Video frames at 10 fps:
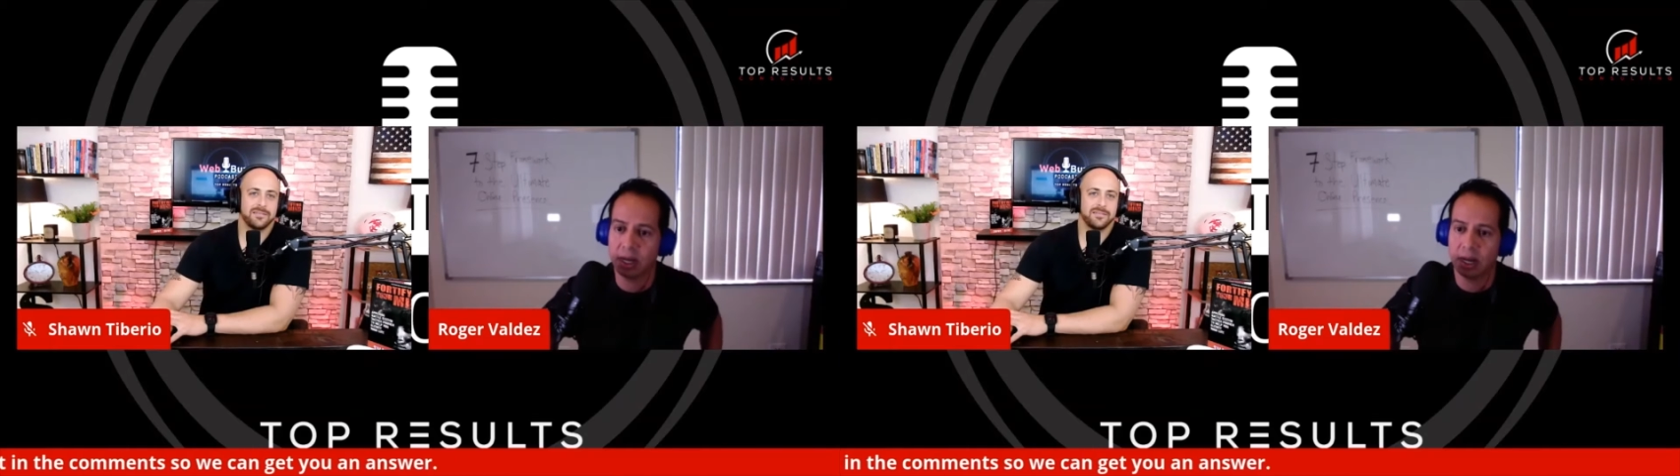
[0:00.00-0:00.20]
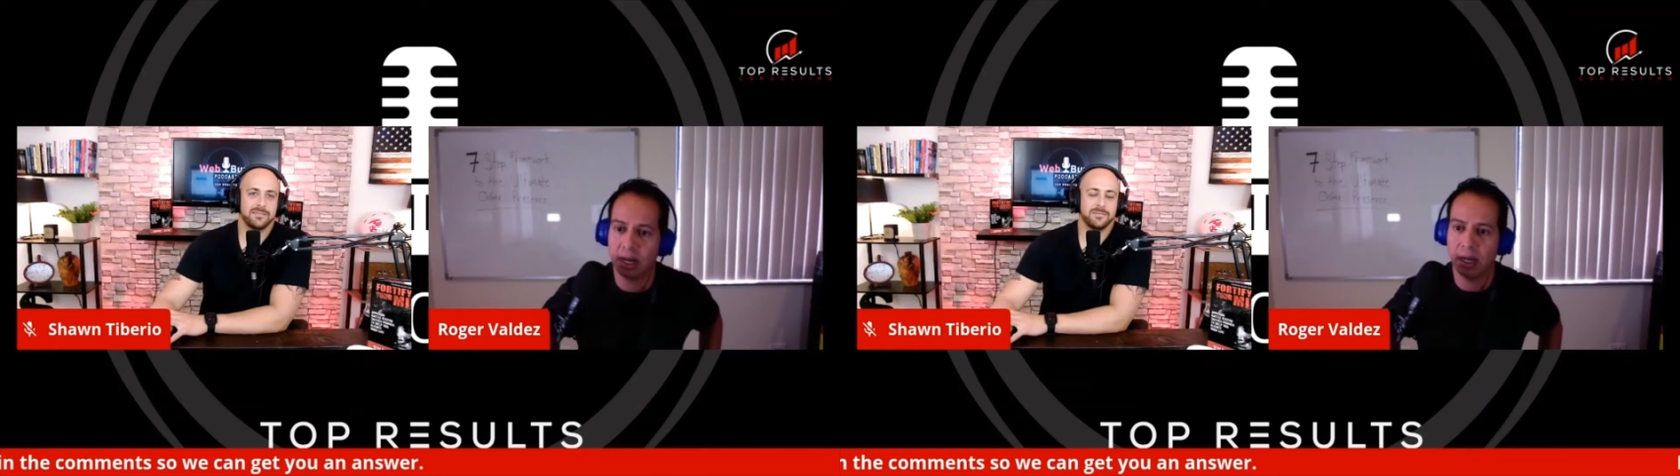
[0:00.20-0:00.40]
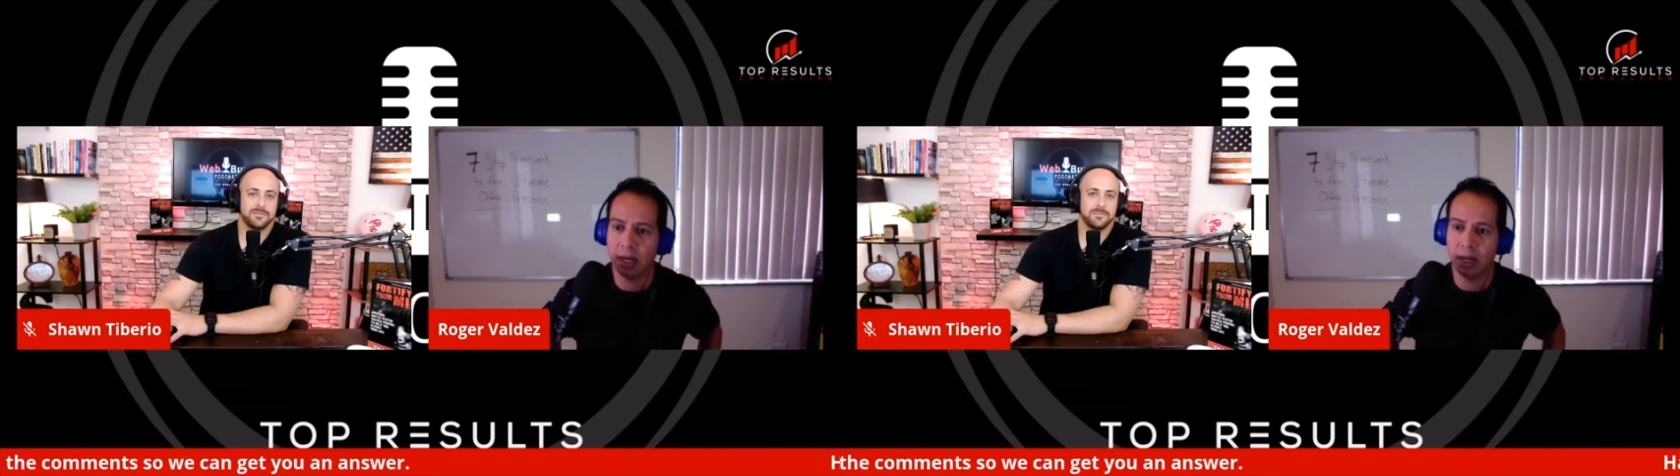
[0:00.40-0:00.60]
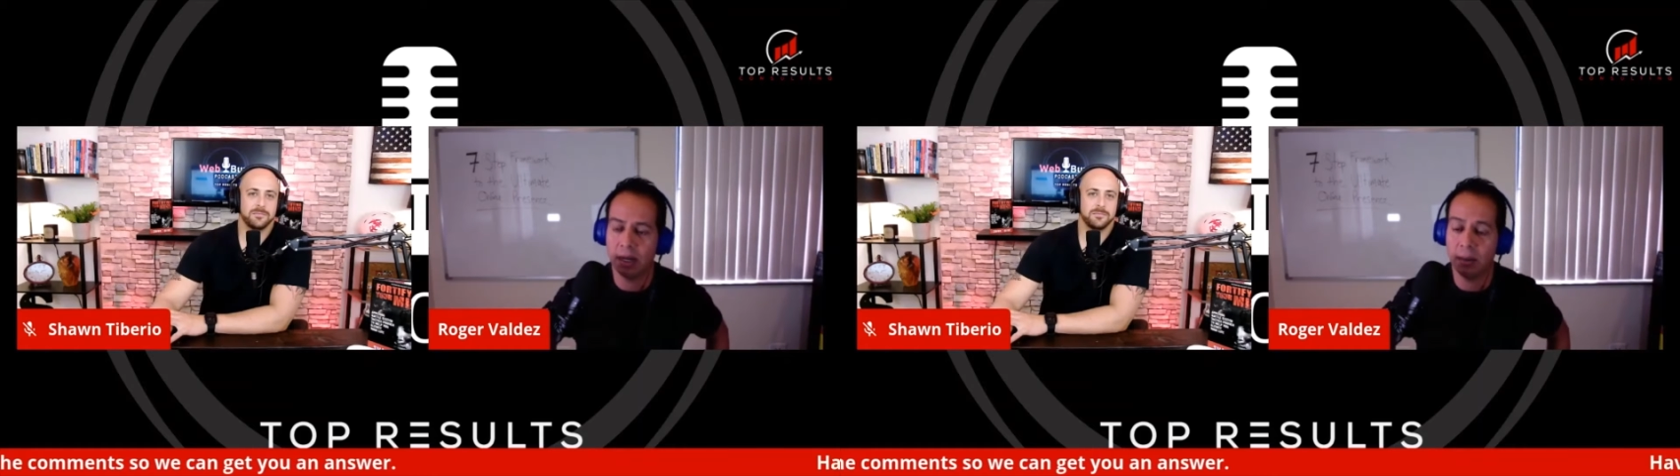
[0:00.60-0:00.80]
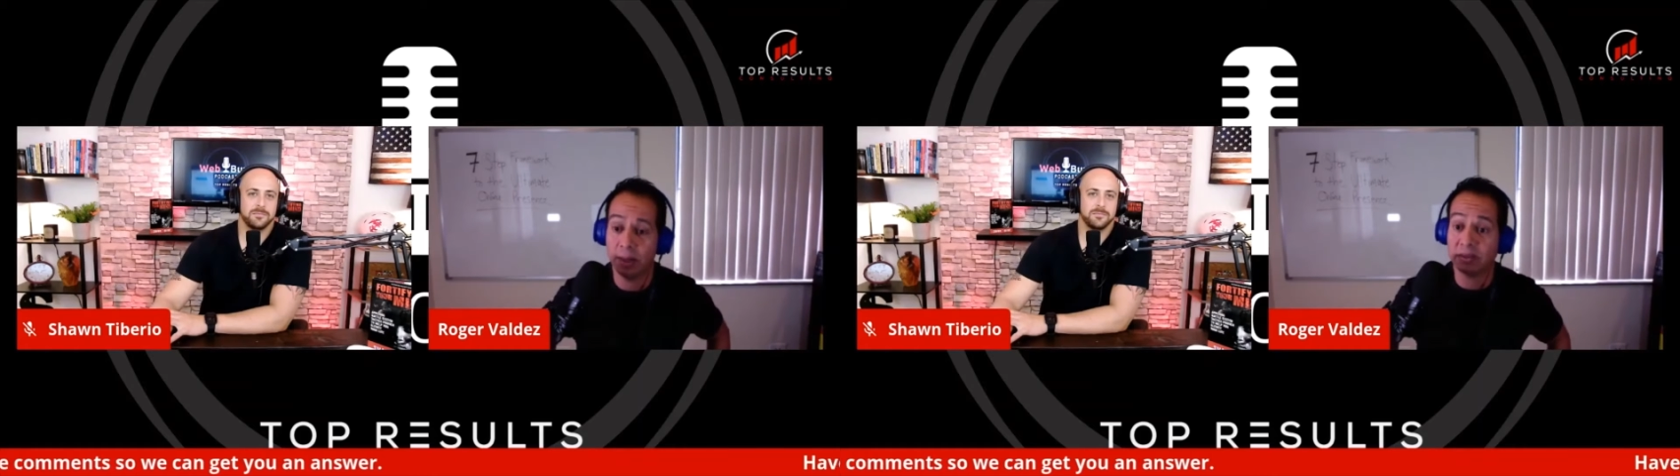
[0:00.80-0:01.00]
a
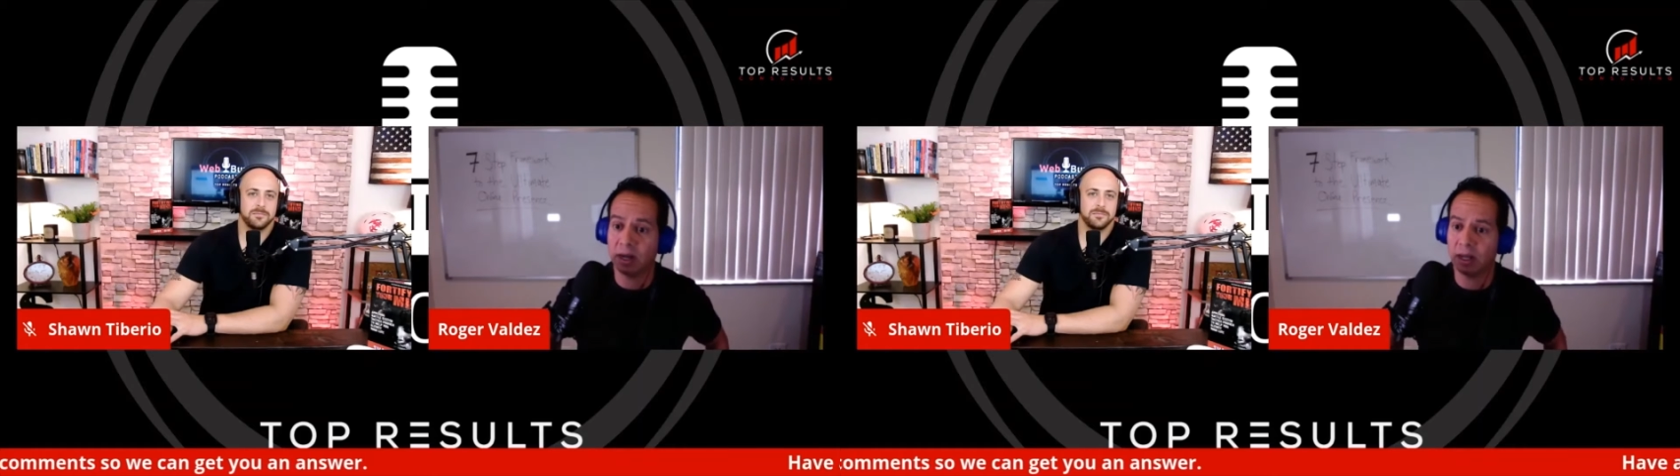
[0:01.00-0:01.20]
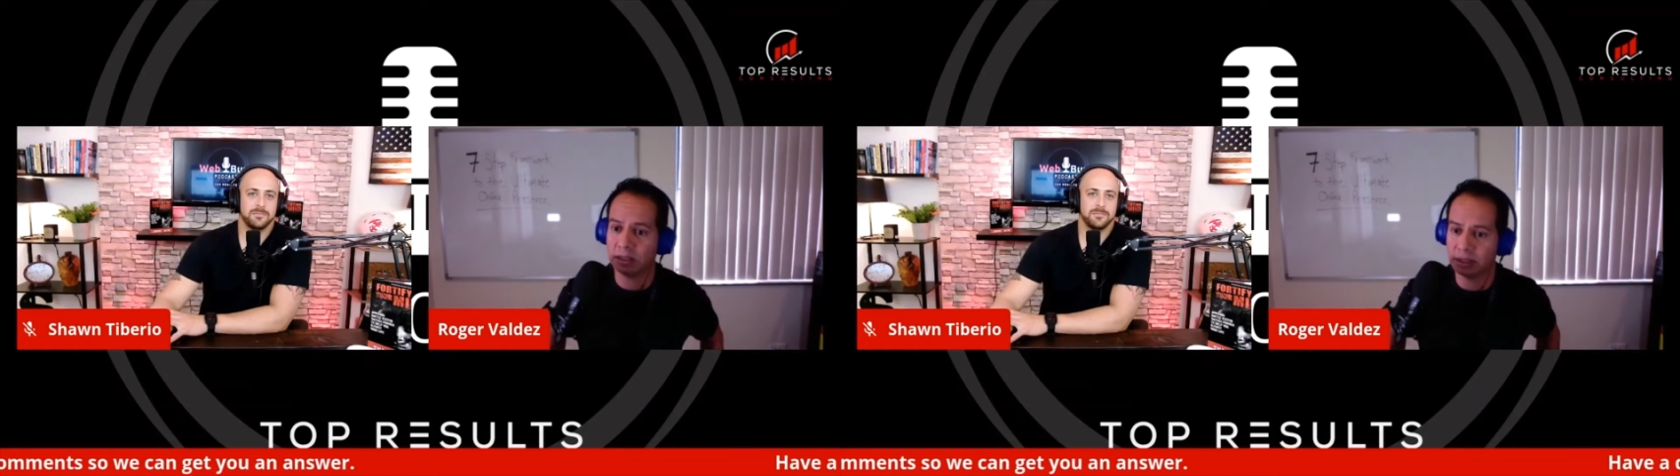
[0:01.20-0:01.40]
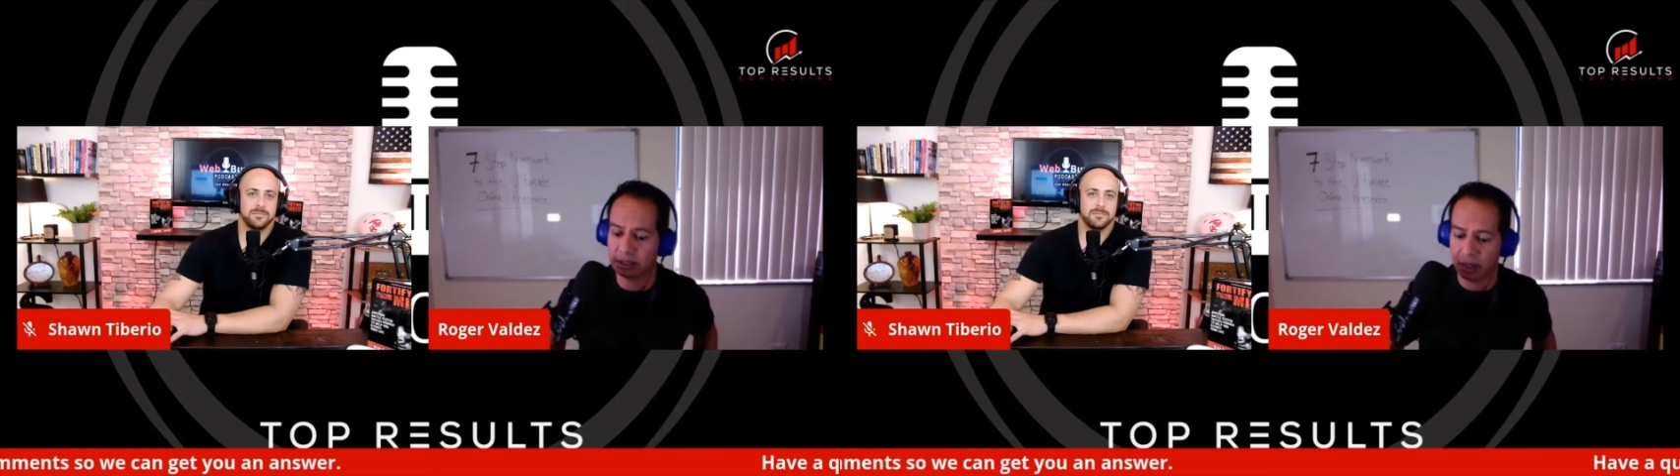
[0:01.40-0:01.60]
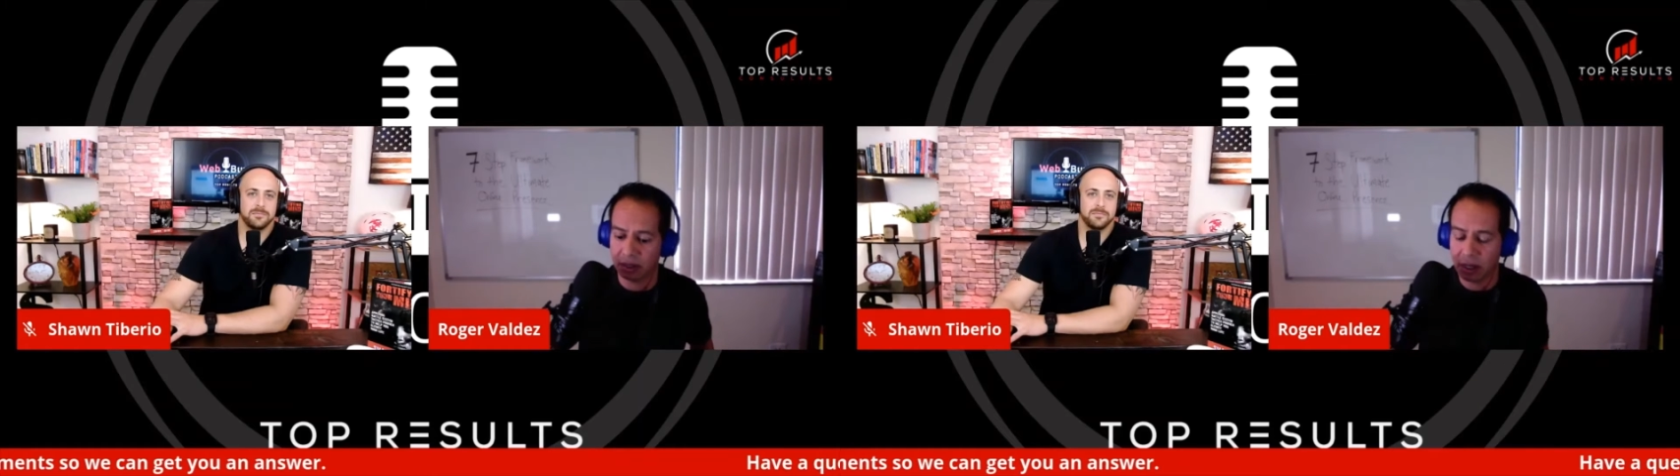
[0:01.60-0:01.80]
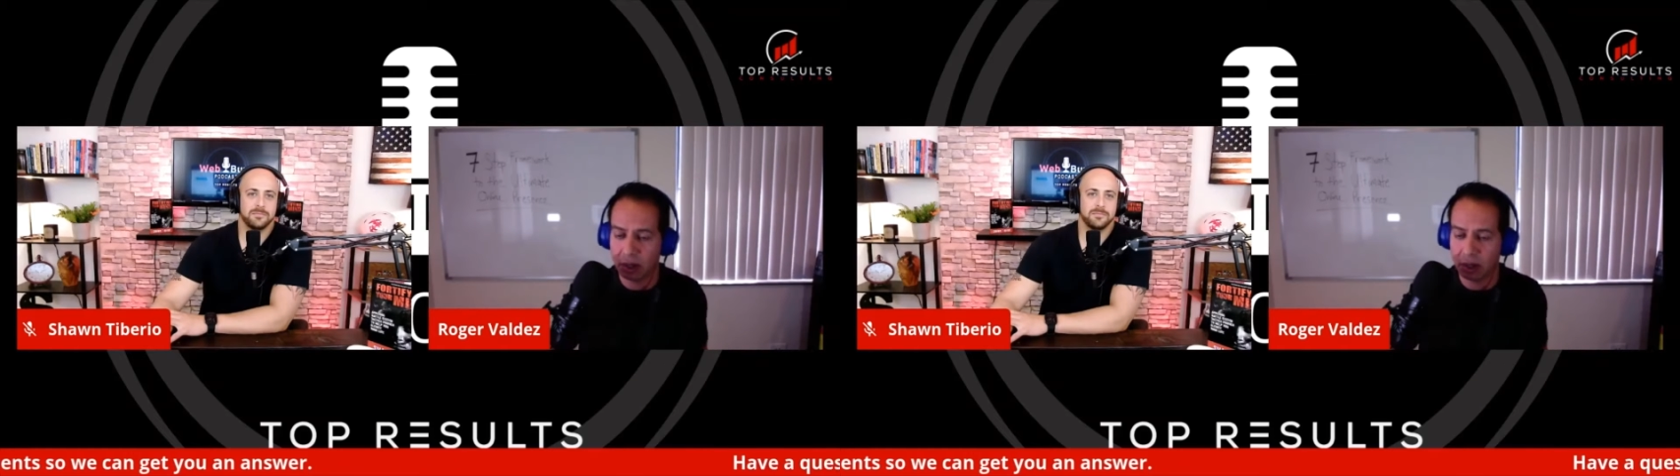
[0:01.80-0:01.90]
methodology called